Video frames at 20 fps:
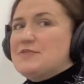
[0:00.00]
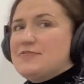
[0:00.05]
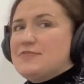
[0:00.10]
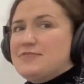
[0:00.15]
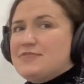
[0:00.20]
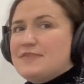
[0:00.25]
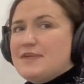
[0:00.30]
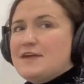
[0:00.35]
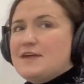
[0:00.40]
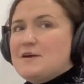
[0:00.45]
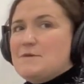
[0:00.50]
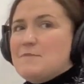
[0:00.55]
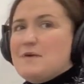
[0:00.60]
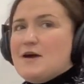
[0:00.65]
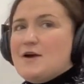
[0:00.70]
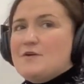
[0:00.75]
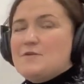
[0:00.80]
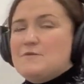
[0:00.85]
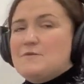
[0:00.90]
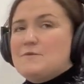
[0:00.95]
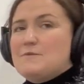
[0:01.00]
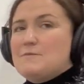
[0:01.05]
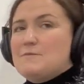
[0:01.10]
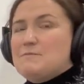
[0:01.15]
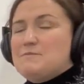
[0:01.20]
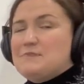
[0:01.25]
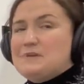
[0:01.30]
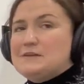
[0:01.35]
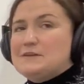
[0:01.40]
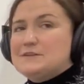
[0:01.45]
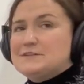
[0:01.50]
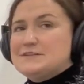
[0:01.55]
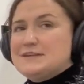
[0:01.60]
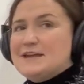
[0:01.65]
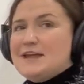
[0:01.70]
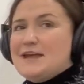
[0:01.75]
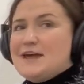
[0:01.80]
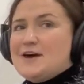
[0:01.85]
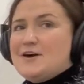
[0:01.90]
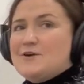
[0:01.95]
think about building
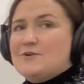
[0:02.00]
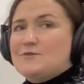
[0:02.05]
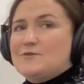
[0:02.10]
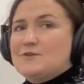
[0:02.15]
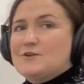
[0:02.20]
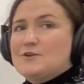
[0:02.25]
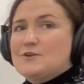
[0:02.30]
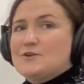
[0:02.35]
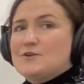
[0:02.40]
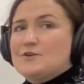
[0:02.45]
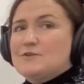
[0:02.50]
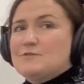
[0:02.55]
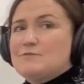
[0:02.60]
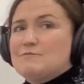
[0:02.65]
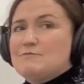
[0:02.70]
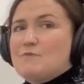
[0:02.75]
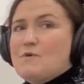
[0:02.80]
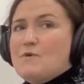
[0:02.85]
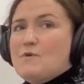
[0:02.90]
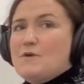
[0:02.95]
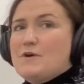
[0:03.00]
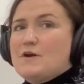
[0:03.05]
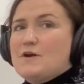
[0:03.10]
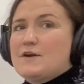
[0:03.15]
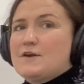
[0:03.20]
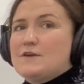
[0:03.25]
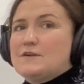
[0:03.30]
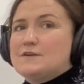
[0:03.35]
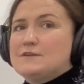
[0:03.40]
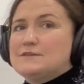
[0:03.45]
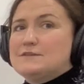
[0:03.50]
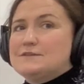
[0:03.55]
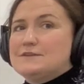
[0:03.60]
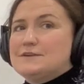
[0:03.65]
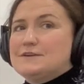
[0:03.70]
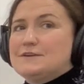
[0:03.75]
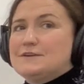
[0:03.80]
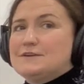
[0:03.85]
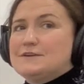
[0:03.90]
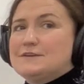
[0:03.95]
out more
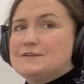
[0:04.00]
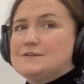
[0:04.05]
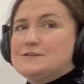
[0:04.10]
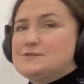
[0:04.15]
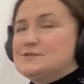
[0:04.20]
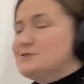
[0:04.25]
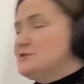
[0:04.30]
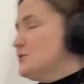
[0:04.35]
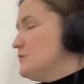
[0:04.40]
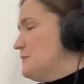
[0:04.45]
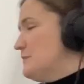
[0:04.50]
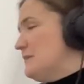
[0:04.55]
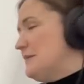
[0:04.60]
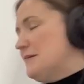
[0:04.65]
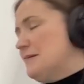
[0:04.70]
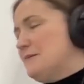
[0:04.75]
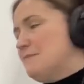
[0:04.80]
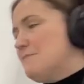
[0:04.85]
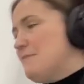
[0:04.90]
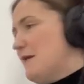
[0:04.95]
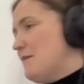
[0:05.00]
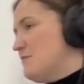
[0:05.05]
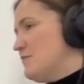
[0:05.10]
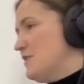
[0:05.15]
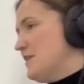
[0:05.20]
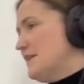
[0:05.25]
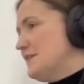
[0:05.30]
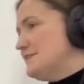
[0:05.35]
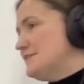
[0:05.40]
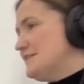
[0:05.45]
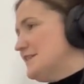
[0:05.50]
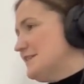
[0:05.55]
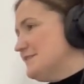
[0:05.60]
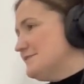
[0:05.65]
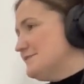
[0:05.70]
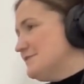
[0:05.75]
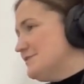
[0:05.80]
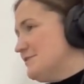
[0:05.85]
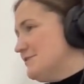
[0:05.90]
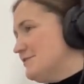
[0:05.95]
super memory
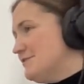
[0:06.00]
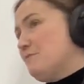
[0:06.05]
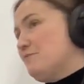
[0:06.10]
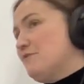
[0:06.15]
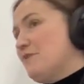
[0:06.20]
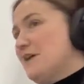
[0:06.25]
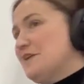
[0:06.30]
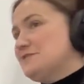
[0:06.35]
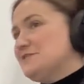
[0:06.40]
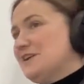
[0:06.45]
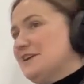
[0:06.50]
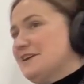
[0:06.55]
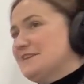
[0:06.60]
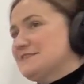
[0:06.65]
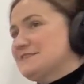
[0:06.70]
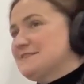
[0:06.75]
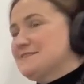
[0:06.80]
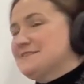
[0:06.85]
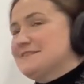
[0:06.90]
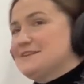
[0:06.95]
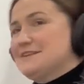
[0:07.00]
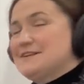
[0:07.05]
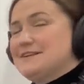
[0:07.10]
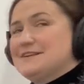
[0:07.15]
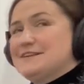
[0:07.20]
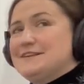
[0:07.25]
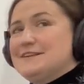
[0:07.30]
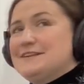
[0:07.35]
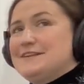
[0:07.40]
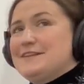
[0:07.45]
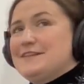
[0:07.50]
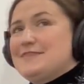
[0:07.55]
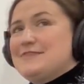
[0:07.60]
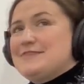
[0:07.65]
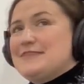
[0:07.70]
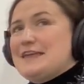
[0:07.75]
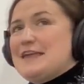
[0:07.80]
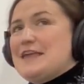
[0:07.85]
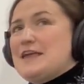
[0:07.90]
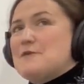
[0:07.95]
intensive projects,
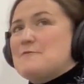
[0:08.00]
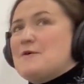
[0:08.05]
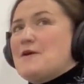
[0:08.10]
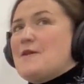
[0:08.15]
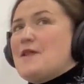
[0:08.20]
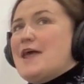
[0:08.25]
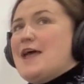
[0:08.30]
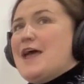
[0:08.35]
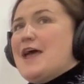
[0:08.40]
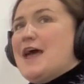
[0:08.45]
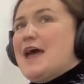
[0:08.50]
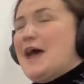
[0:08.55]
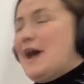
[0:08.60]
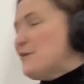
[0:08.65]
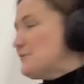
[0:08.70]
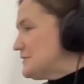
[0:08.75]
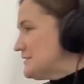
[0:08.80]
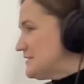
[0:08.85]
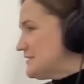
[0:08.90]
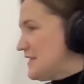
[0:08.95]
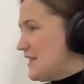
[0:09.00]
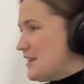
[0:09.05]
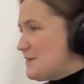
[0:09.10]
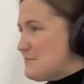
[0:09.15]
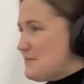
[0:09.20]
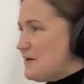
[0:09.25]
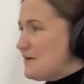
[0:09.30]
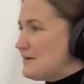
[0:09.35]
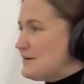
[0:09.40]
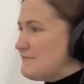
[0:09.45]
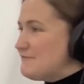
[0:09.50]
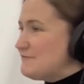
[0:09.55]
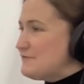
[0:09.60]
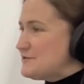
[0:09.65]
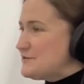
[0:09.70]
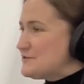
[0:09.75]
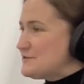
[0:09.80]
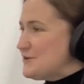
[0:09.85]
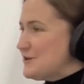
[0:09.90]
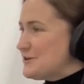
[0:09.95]
thinking about how to set up our
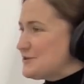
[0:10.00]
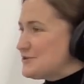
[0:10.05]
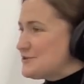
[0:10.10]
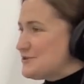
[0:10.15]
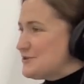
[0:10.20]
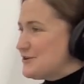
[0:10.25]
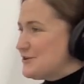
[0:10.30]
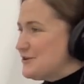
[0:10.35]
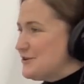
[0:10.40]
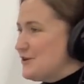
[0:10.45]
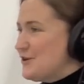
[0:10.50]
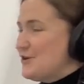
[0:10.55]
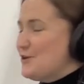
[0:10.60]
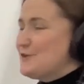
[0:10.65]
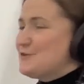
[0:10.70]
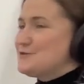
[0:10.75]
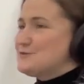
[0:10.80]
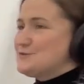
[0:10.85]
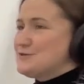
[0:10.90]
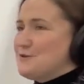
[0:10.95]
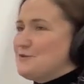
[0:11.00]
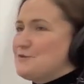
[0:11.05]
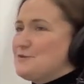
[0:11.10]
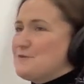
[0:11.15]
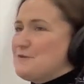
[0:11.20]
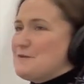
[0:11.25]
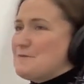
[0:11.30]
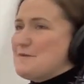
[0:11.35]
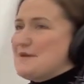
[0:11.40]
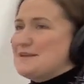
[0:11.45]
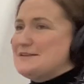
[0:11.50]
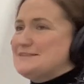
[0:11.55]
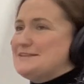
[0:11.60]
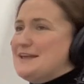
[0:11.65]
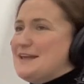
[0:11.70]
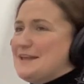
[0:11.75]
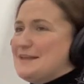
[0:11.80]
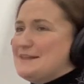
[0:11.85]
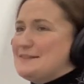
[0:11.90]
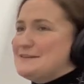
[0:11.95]
infrastructure so that we
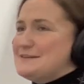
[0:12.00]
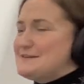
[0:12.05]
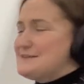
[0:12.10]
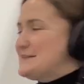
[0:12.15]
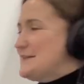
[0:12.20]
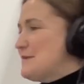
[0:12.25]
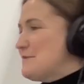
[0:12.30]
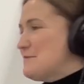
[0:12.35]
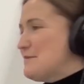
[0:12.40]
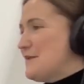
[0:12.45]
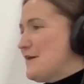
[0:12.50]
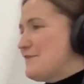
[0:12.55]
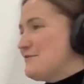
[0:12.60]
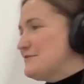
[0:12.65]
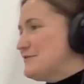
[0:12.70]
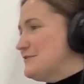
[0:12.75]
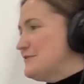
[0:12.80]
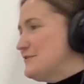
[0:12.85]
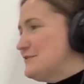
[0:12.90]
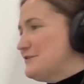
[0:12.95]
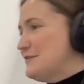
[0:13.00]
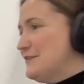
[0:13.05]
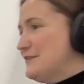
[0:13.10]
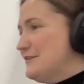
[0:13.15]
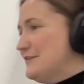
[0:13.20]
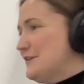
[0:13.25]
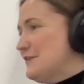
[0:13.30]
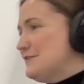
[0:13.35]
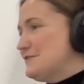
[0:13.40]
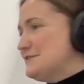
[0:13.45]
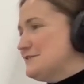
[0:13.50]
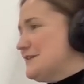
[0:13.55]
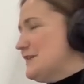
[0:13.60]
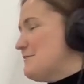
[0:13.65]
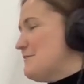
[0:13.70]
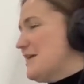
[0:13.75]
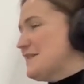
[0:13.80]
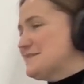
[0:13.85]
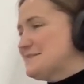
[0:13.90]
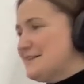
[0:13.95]
maintain the same level, the same
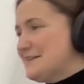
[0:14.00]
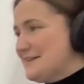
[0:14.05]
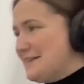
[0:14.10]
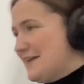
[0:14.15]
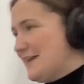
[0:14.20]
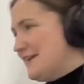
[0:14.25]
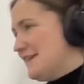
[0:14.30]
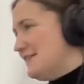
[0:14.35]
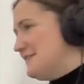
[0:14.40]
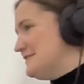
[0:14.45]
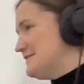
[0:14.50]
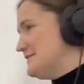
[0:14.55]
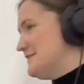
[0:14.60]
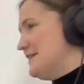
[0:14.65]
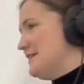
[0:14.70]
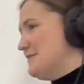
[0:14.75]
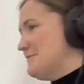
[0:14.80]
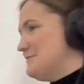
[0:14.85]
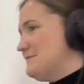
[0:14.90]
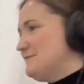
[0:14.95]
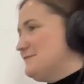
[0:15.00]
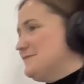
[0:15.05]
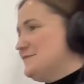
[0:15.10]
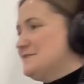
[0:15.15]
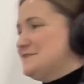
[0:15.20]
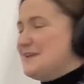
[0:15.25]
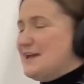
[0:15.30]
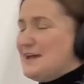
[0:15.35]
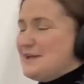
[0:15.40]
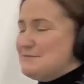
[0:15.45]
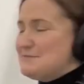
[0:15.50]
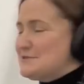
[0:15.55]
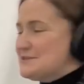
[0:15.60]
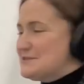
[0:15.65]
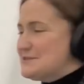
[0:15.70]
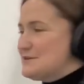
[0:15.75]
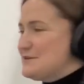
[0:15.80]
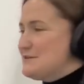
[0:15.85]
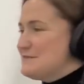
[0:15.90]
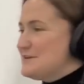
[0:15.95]
SLA and the same time to
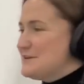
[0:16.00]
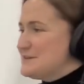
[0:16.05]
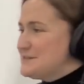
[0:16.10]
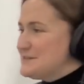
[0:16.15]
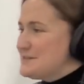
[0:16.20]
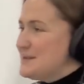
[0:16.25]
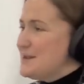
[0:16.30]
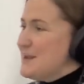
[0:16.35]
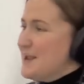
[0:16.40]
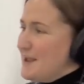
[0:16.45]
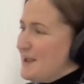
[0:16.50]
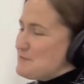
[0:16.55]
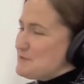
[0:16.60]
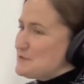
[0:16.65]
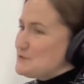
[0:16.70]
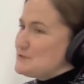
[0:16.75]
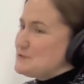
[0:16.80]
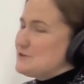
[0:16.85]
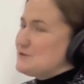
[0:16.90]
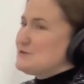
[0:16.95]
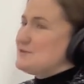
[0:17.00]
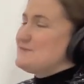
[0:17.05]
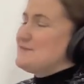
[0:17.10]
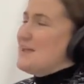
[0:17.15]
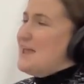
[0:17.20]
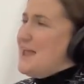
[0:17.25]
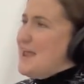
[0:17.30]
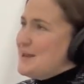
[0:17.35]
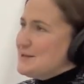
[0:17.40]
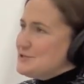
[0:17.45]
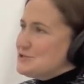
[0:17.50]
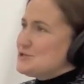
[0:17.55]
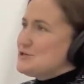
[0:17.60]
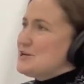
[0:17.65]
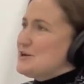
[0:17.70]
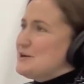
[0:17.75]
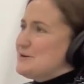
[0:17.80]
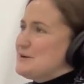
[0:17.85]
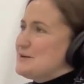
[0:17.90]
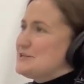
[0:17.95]
service. Those sorts of
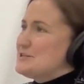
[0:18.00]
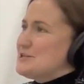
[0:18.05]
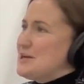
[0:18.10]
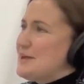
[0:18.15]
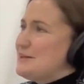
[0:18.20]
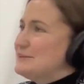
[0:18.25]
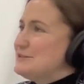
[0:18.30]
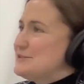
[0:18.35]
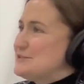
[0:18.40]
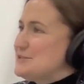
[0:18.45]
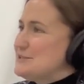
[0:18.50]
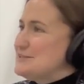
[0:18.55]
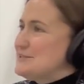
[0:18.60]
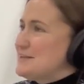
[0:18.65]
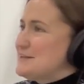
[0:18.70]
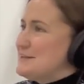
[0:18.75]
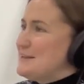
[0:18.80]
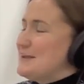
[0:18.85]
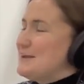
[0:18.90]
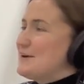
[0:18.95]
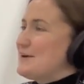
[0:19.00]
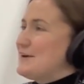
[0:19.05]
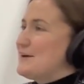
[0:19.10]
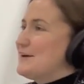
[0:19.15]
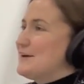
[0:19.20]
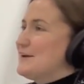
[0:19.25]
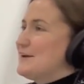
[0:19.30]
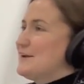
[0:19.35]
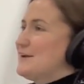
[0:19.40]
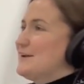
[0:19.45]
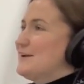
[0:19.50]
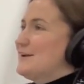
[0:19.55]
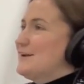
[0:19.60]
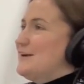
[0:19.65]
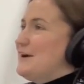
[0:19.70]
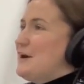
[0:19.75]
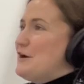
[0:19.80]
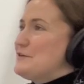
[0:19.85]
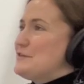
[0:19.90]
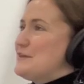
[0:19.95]
engineering challenges, I think, are
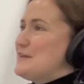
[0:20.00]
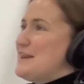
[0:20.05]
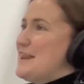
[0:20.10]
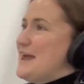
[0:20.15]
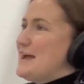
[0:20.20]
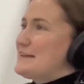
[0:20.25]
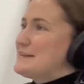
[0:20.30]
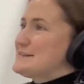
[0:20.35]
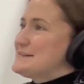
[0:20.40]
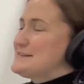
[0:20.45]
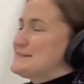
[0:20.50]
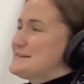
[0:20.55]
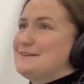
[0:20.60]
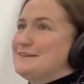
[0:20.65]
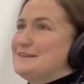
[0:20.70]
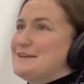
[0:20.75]
the next